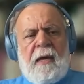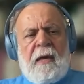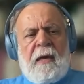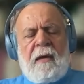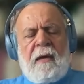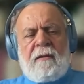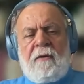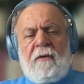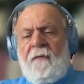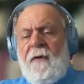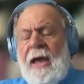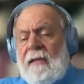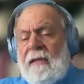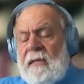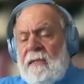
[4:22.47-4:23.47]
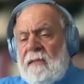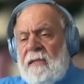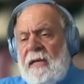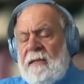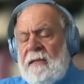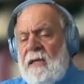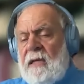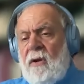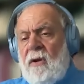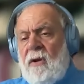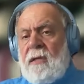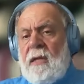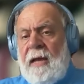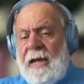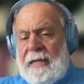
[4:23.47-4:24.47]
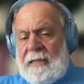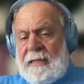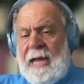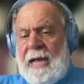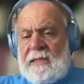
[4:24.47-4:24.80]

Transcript: The fact is that Iran,